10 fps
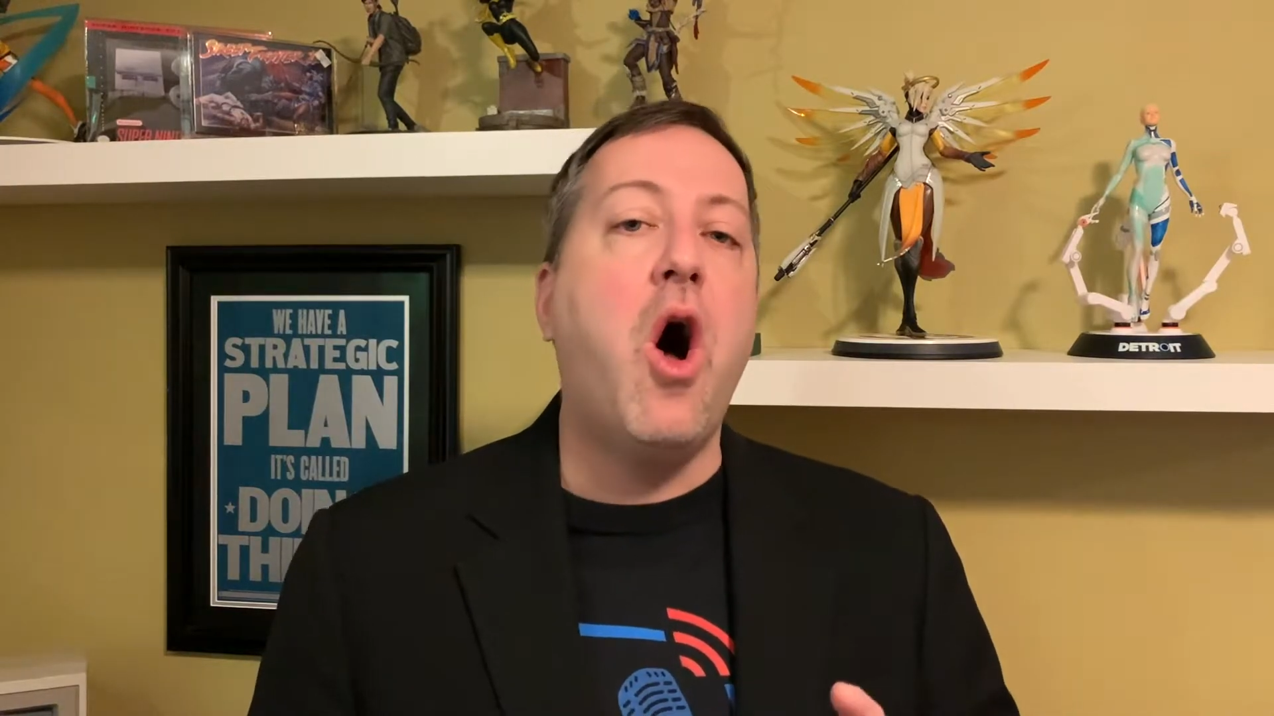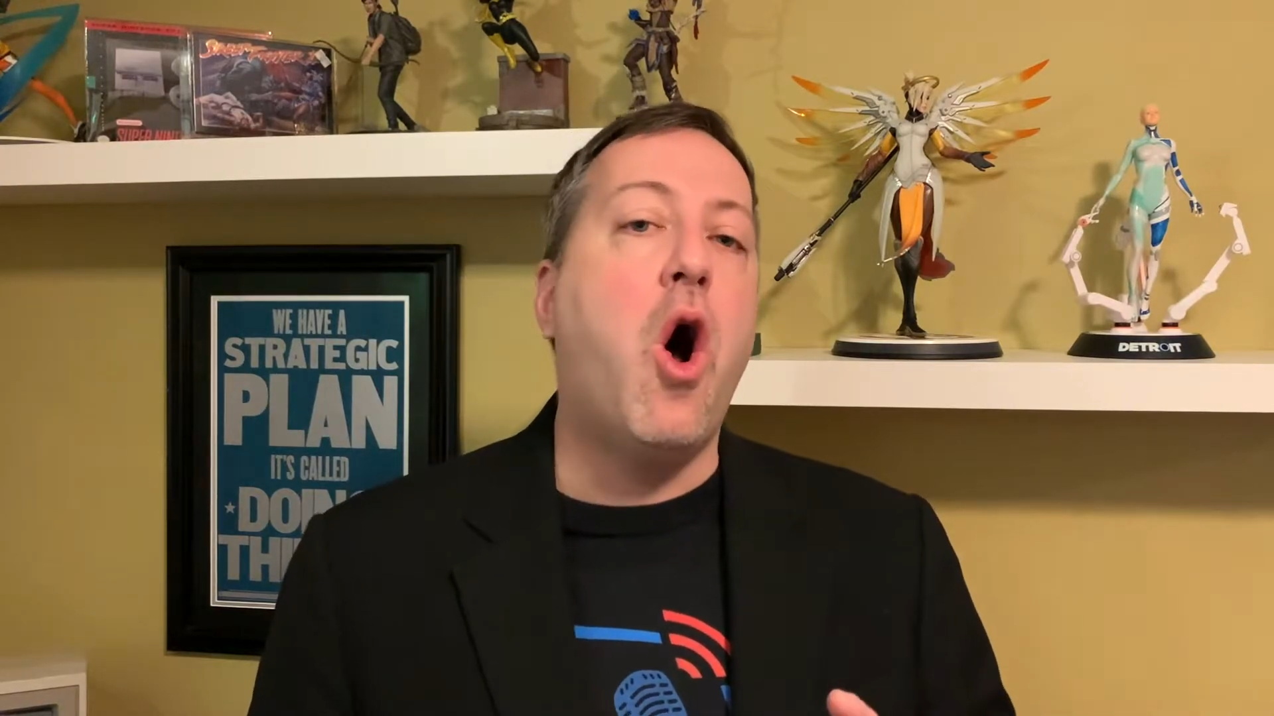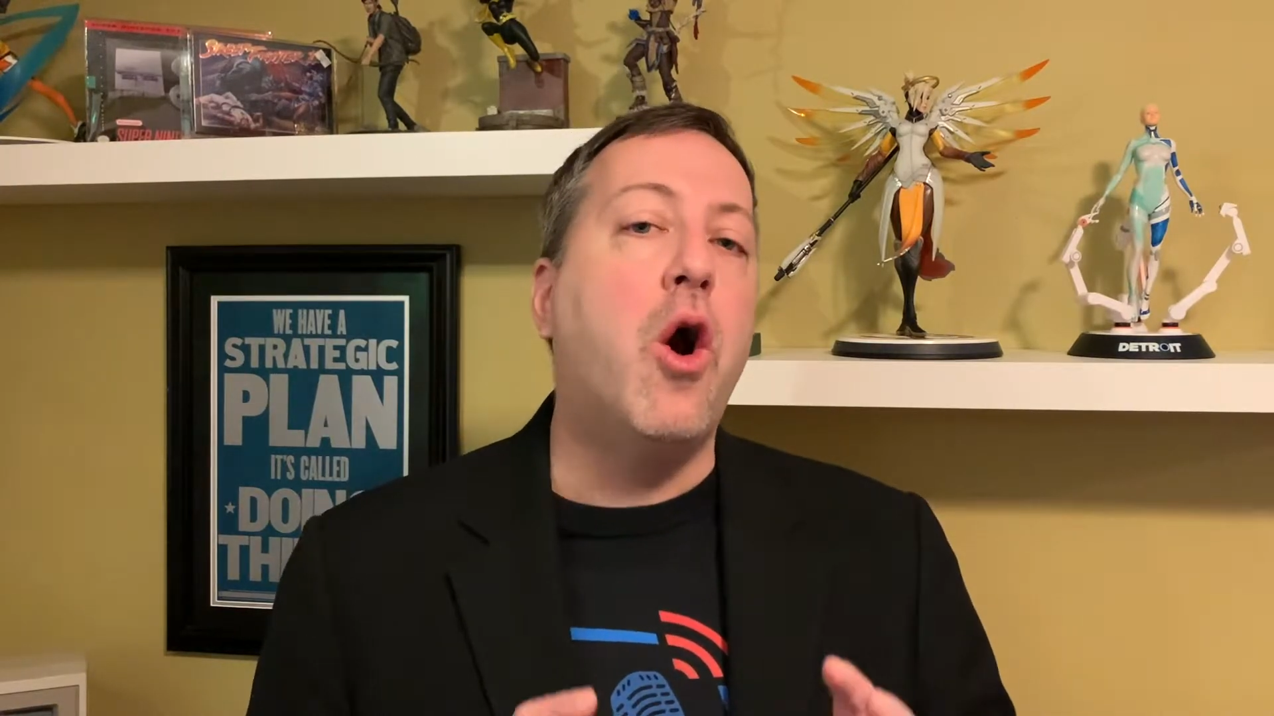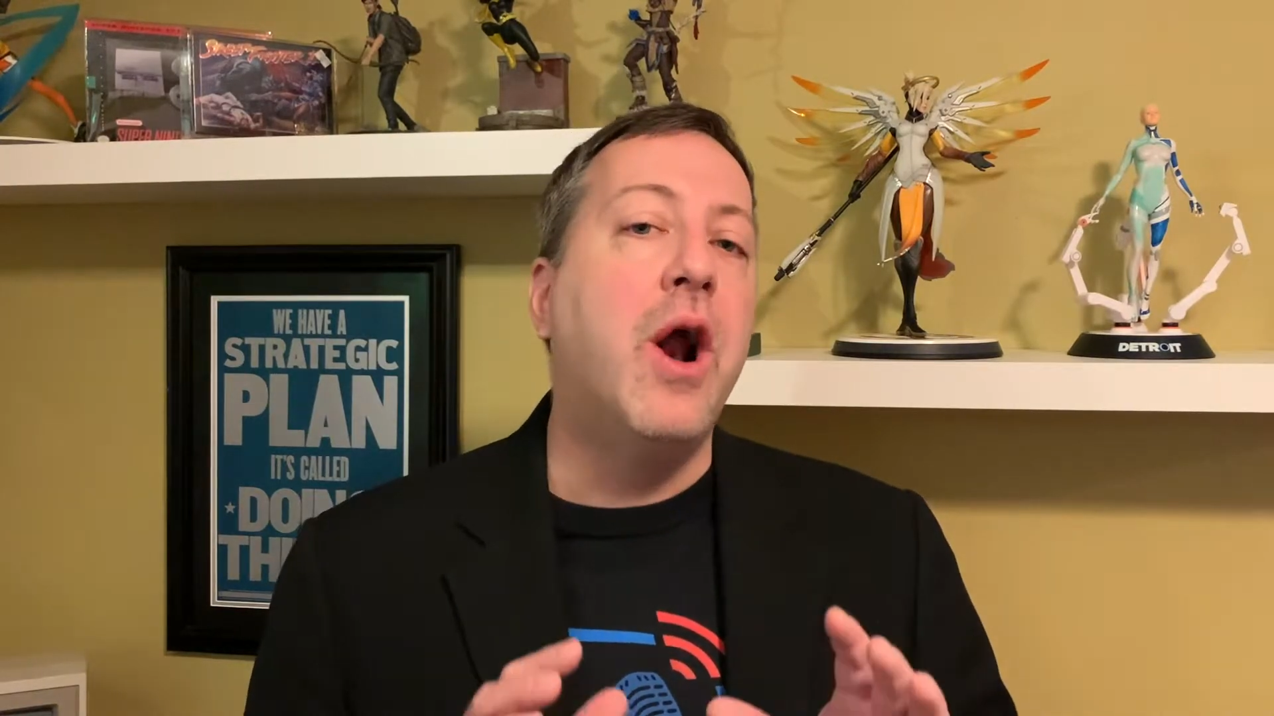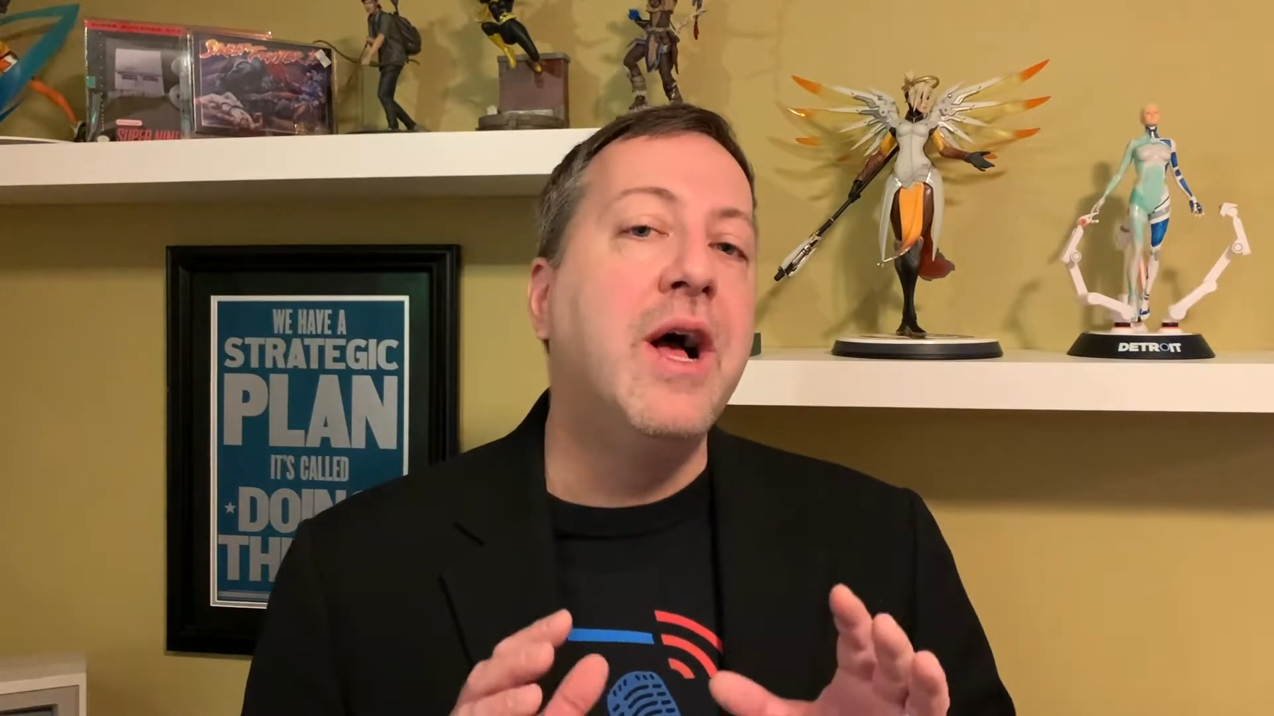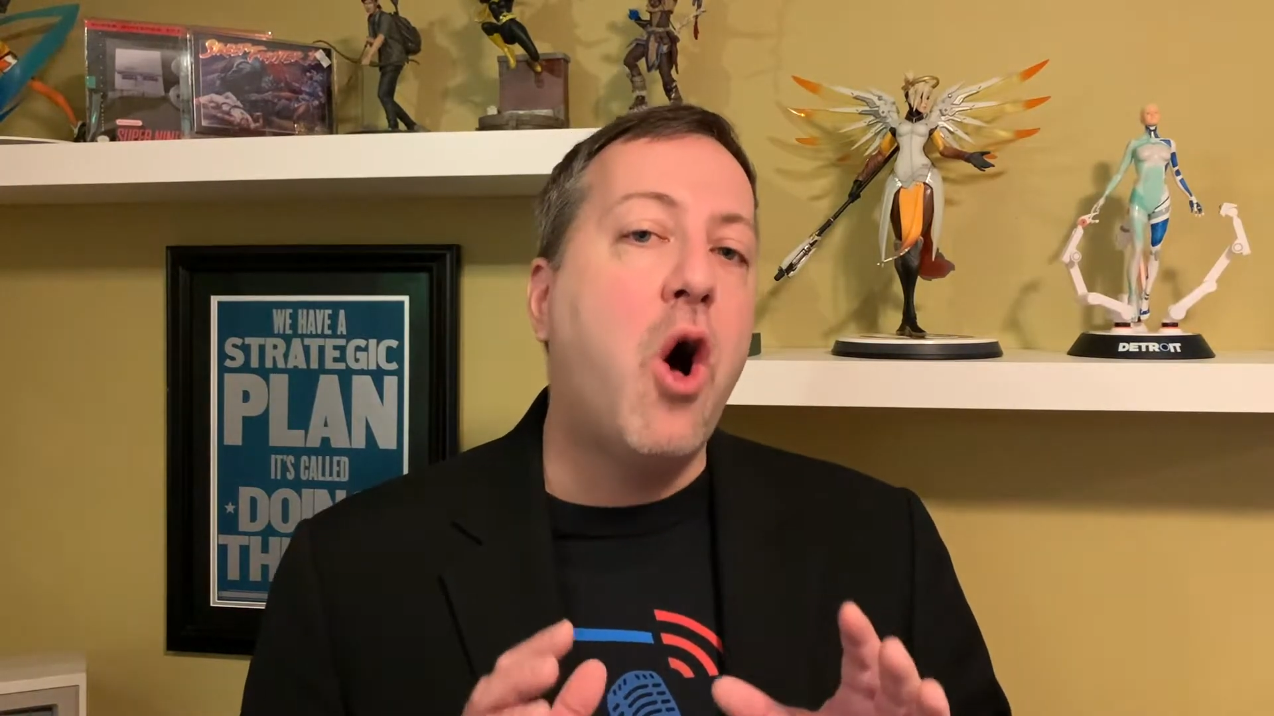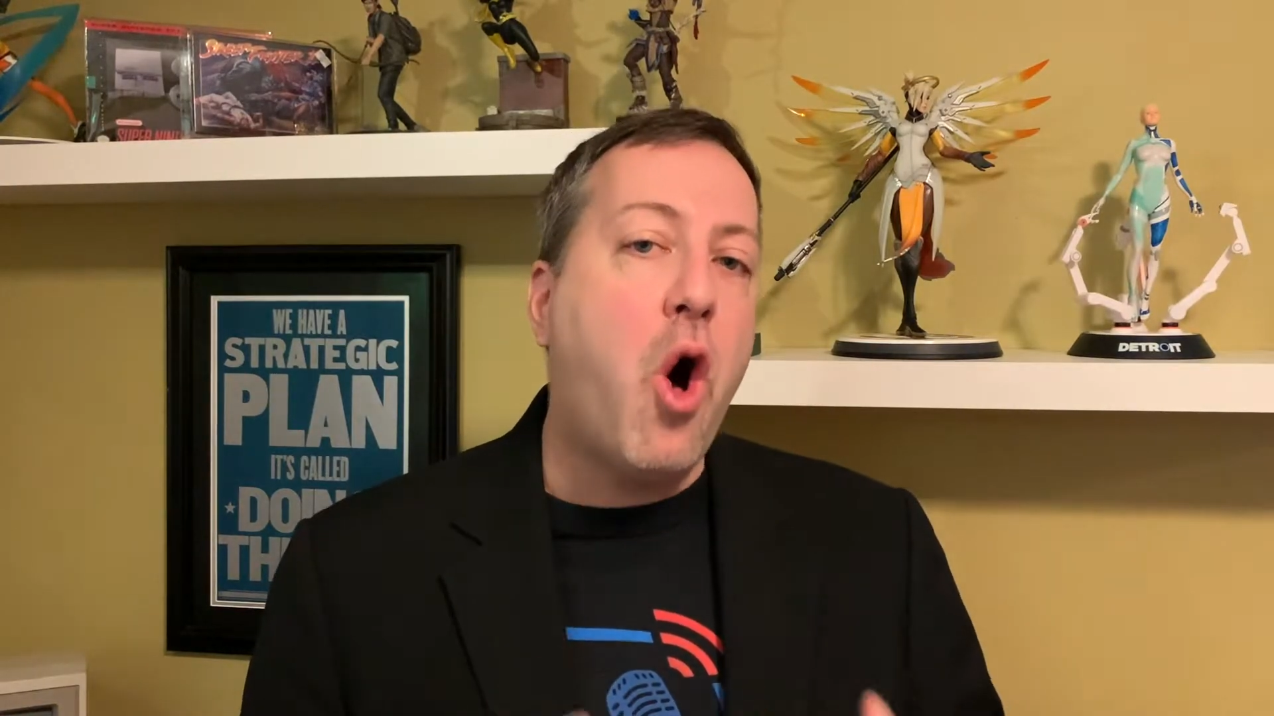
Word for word: are